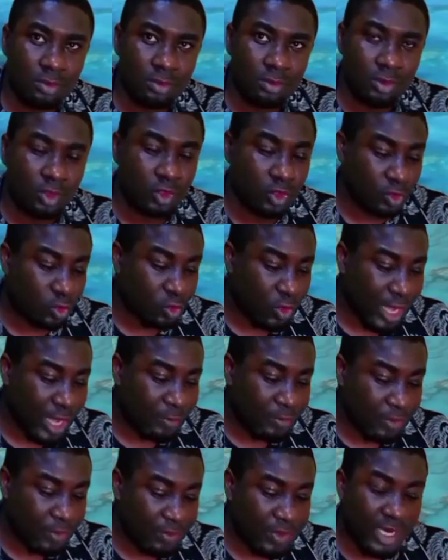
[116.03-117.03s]
You are
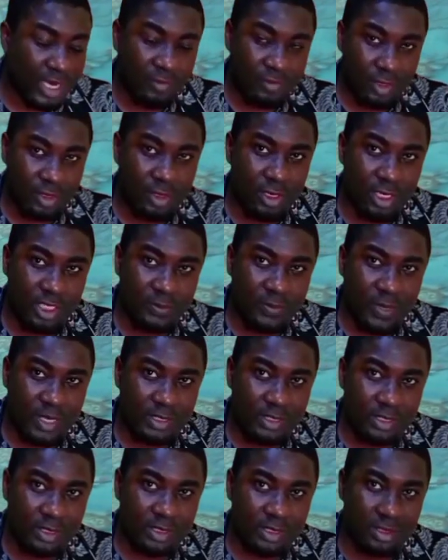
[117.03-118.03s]
preparing for the
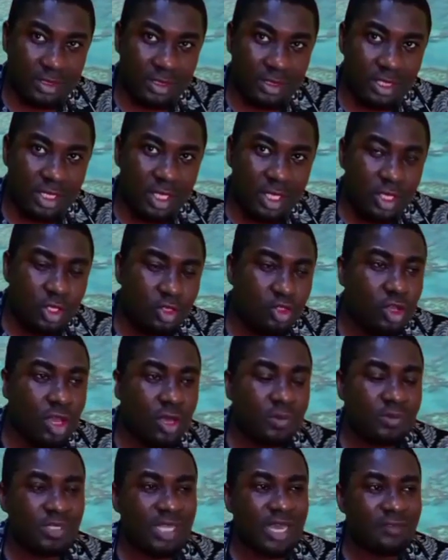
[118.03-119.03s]
unexpected. You
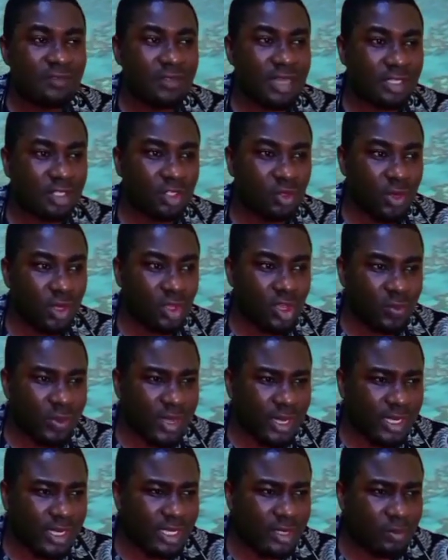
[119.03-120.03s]
observe that you wake up early
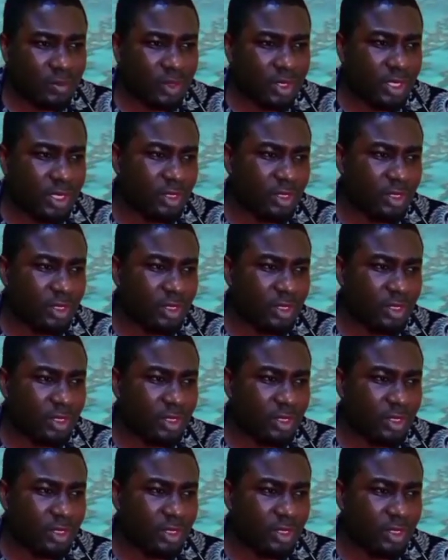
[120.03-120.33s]
in the morning,